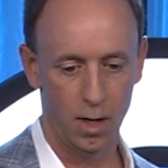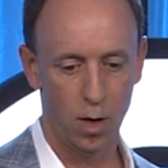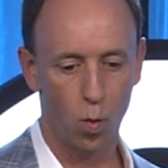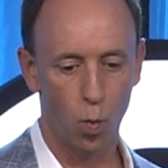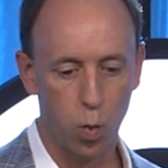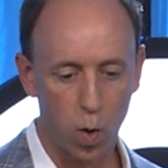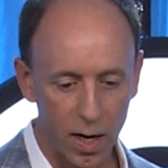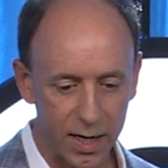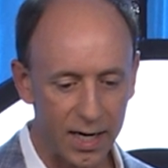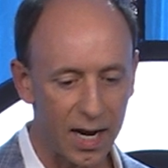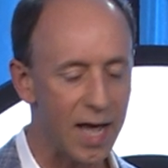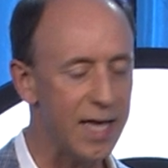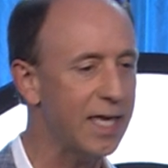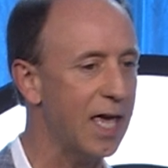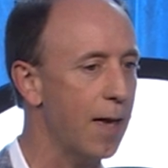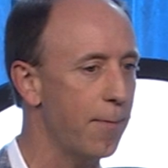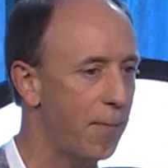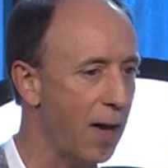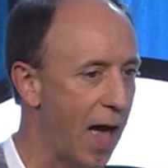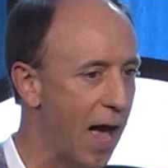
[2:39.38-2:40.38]
What did I
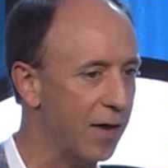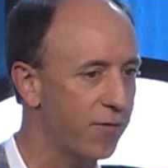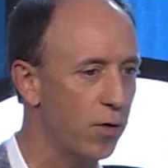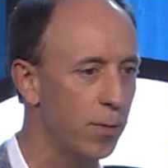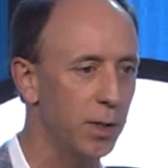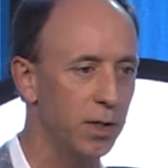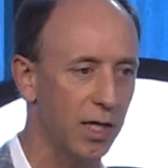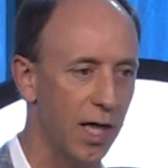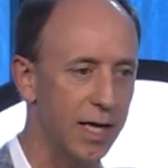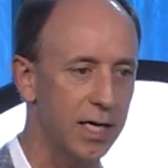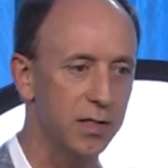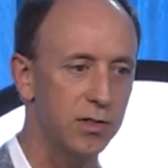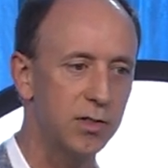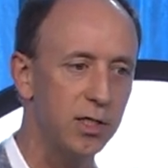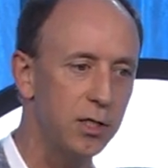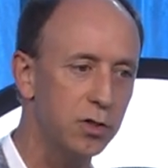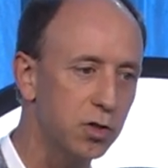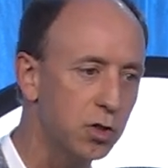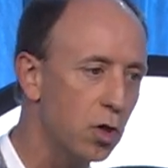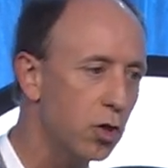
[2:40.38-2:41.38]
get back from a
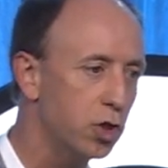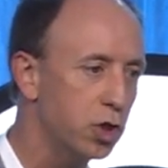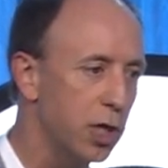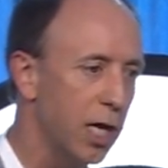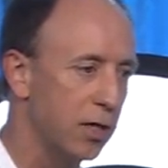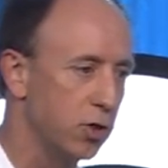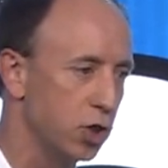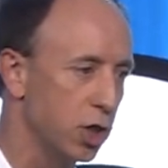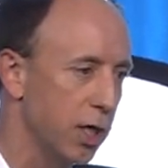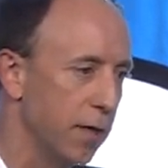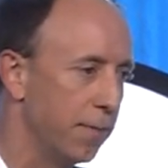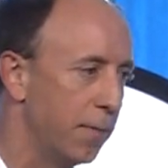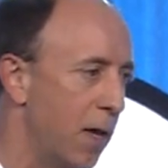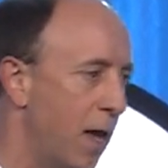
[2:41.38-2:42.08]
legacy search engine?